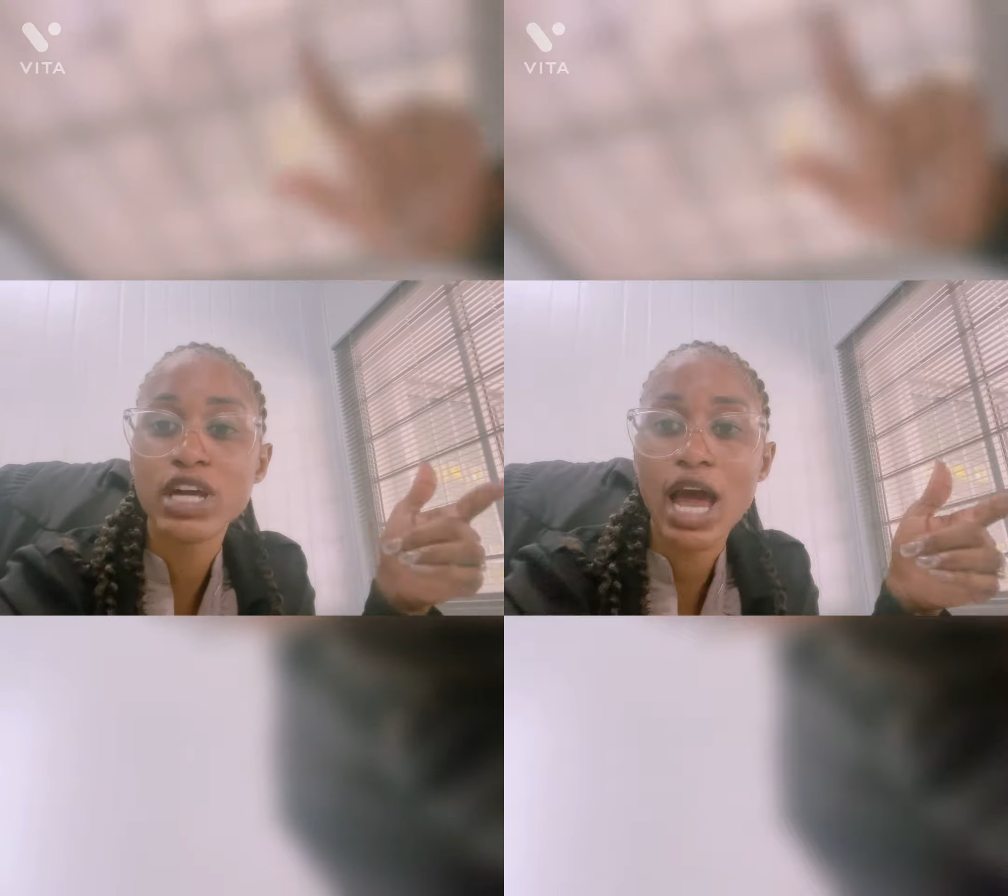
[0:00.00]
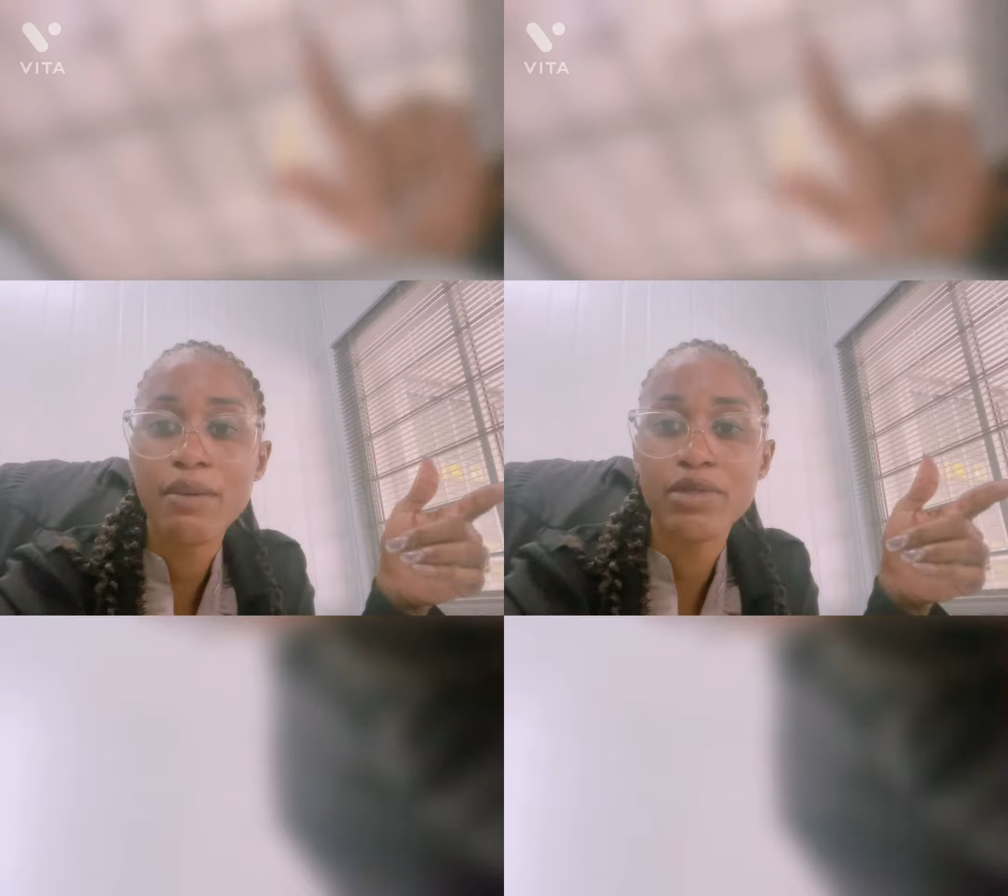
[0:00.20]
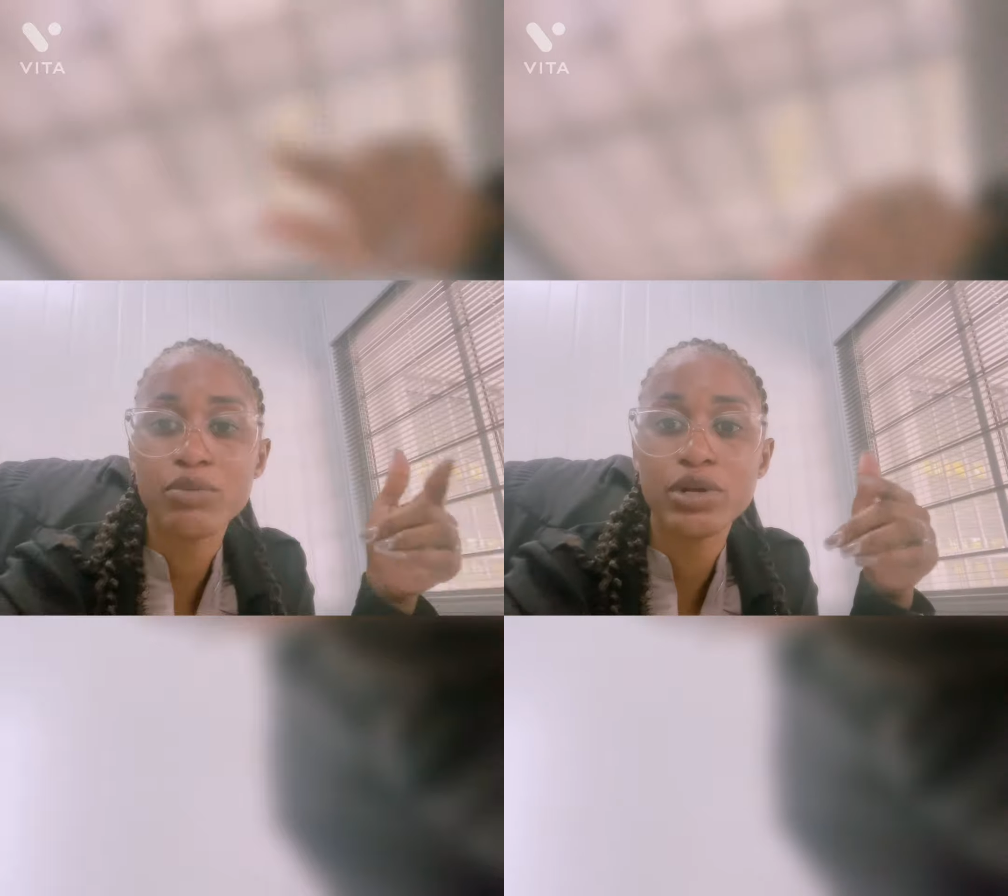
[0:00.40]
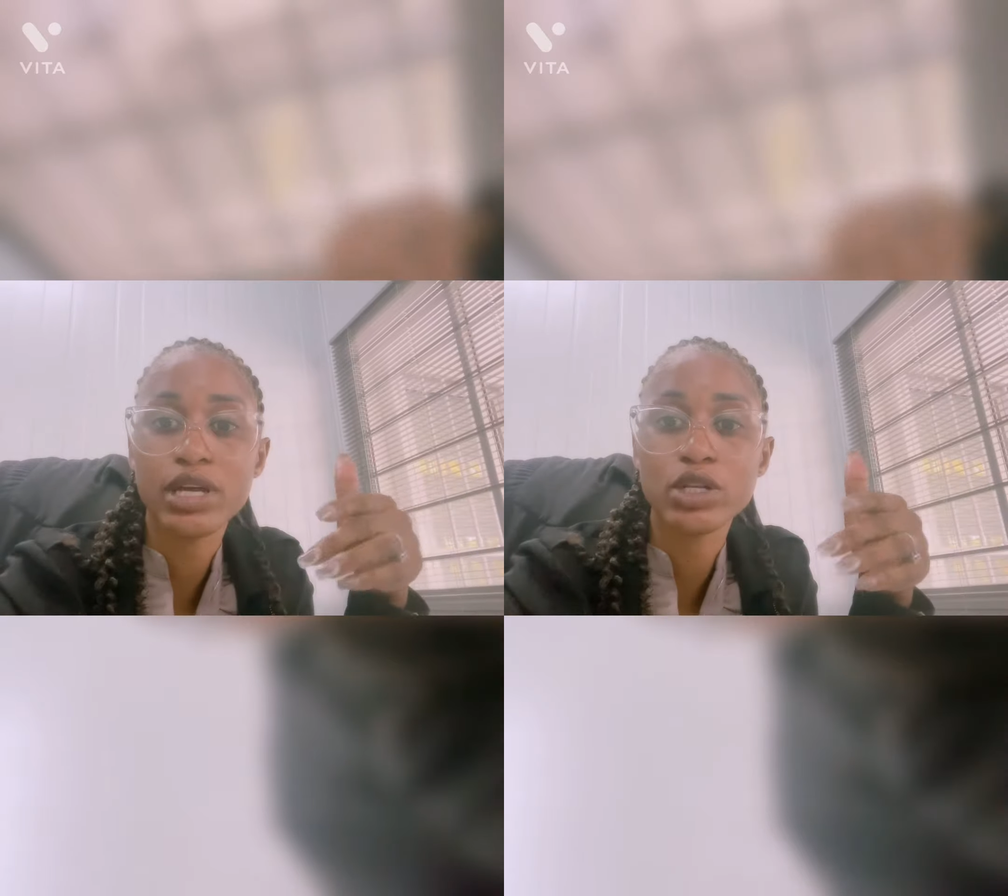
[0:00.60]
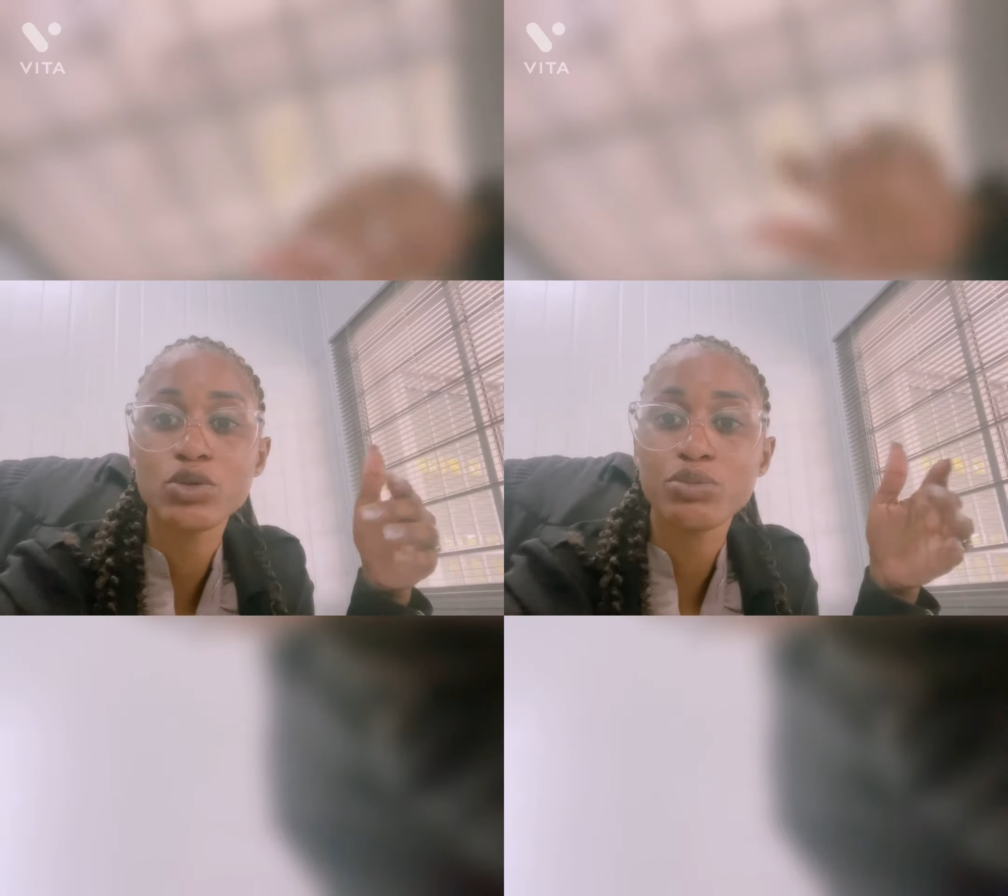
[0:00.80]
time that we
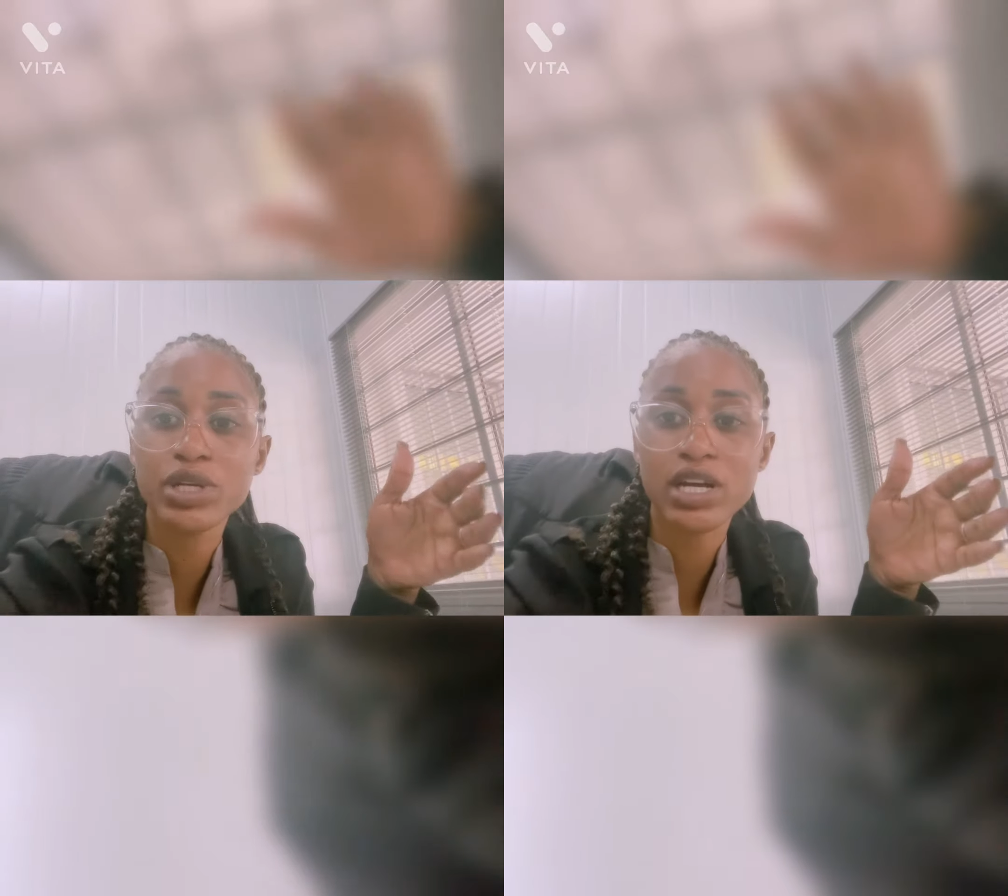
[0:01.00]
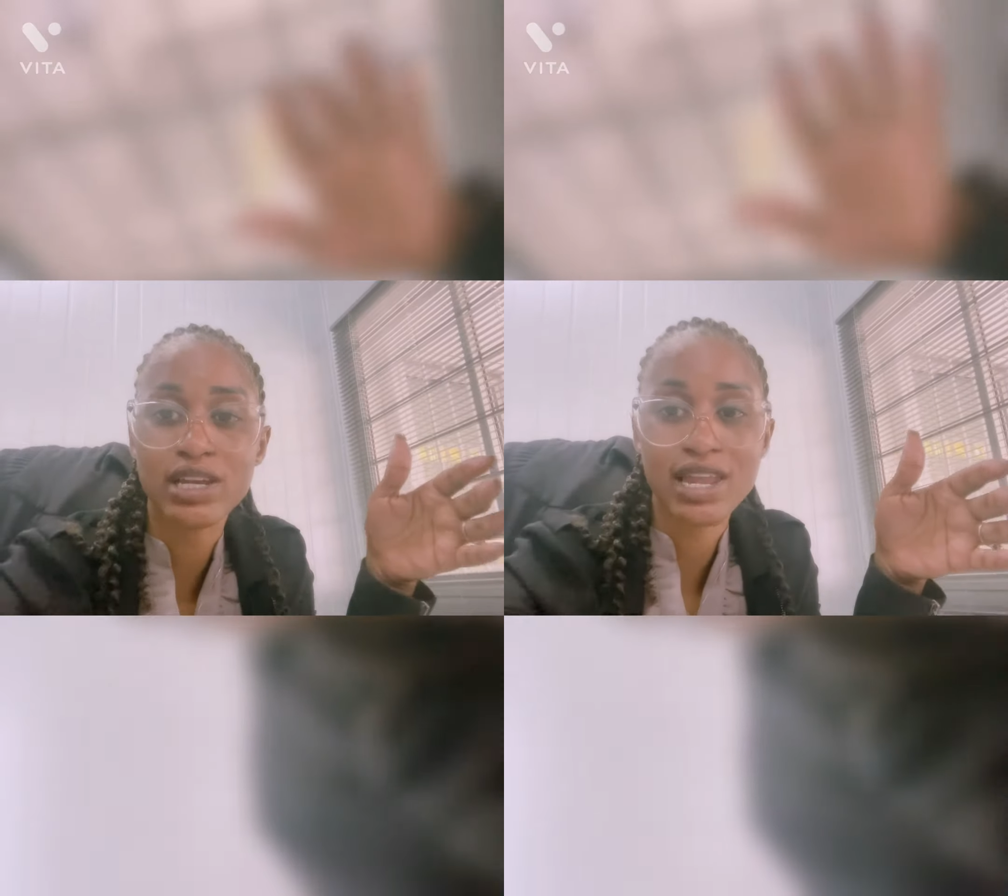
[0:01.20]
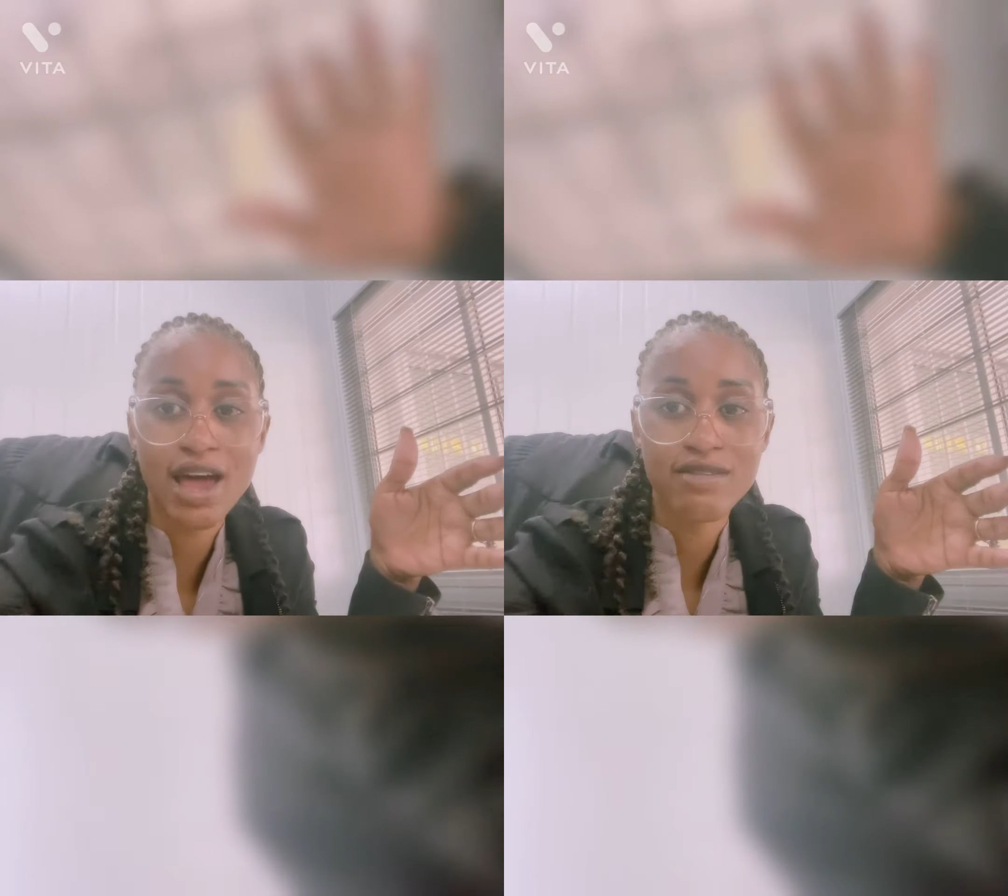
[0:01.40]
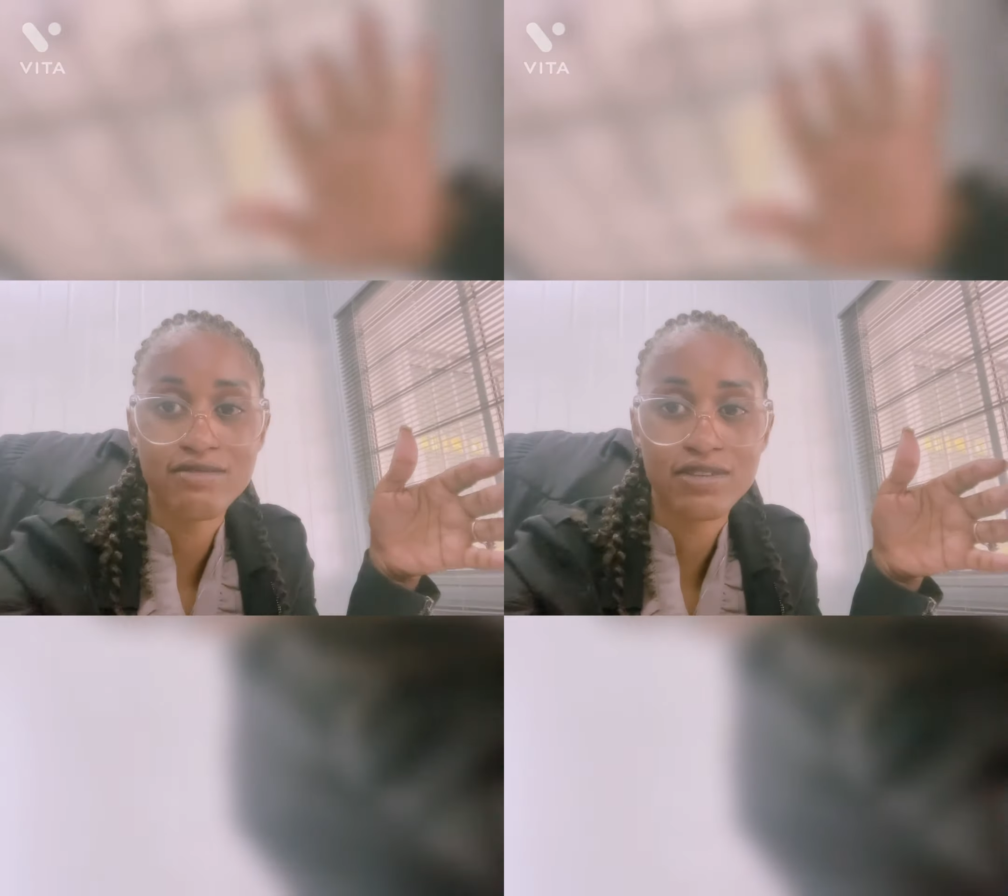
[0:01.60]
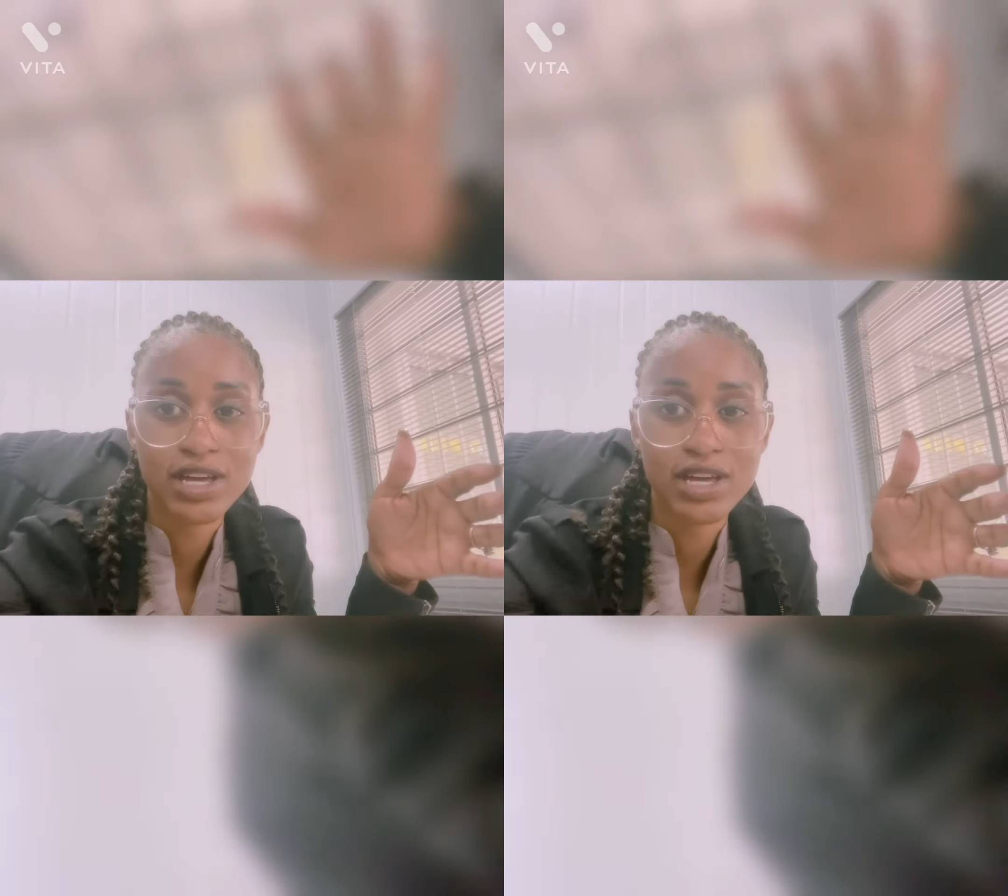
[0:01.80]
get to be alive